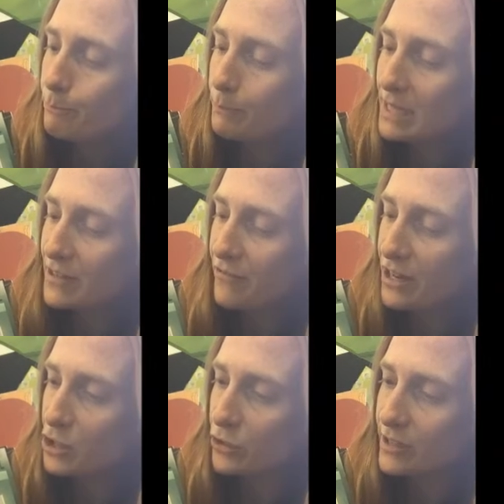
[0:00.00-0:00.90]
But
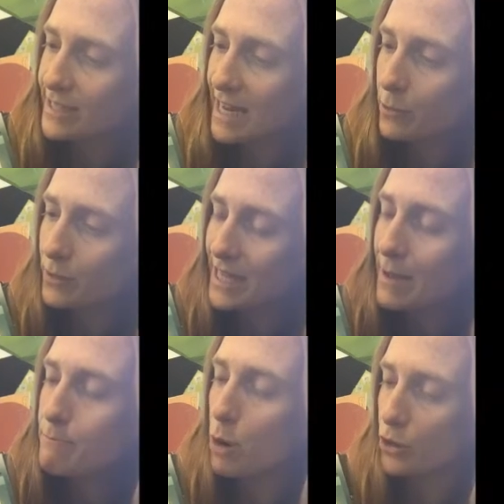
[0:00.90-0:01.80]
officials said it was
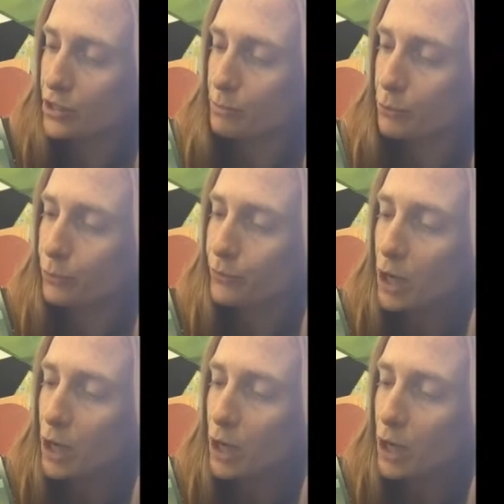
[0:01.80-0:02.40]
impossible.